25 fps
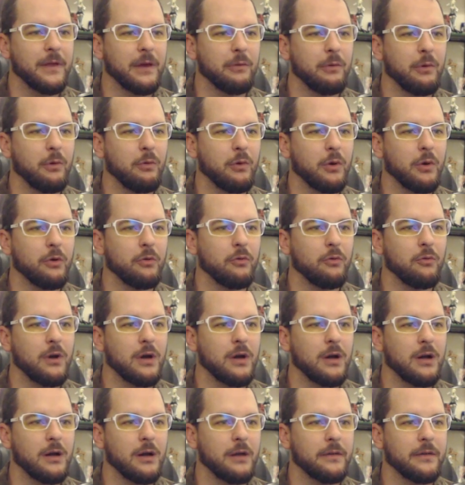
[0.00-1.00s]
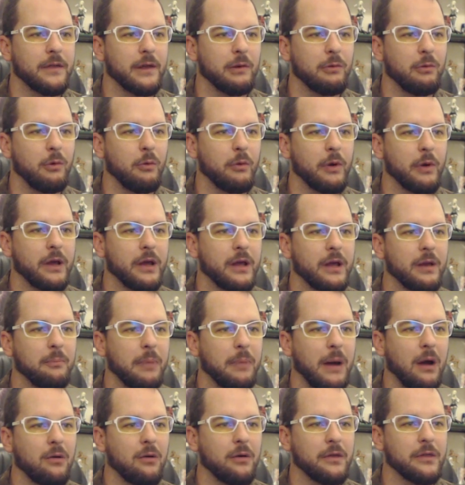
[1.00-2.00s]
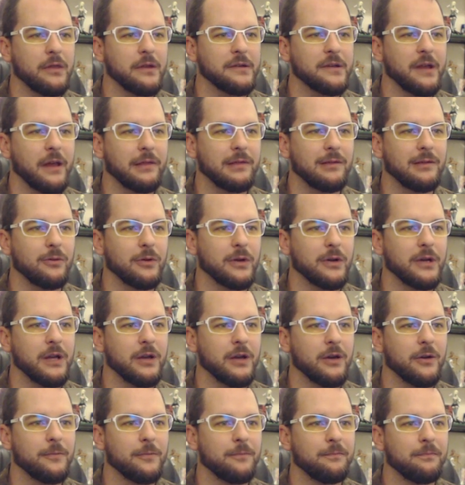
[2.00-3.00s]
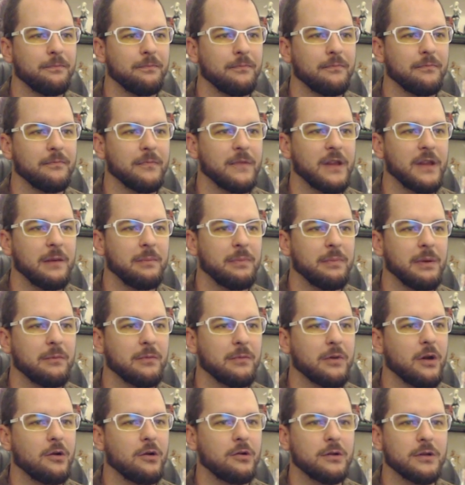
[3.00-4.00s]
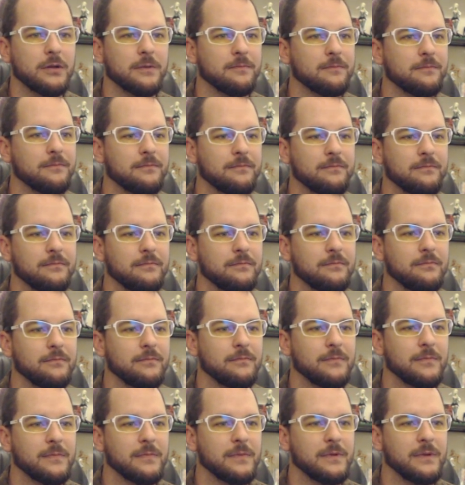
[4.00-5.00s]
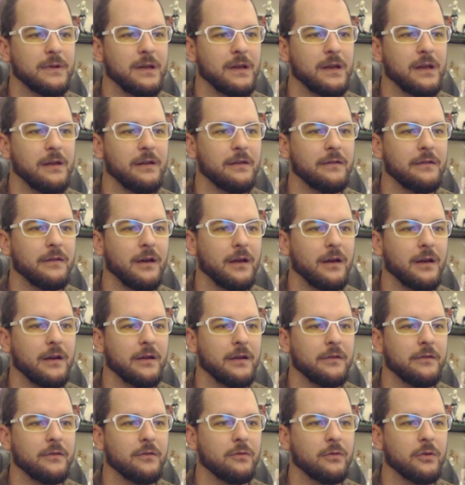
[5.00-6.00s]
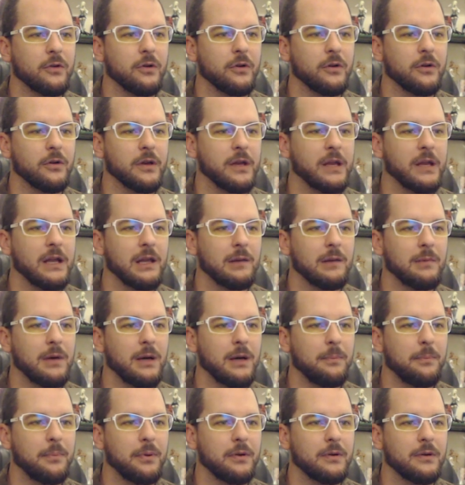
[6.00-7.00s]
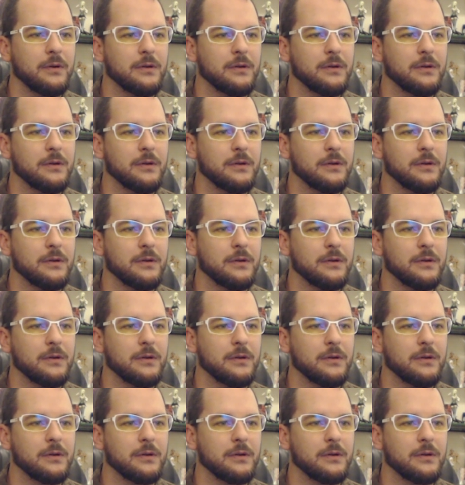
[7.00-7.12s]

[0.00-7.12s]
I think we want to empower the Deathlord here. Keep him going. He's doing good. Heal him up.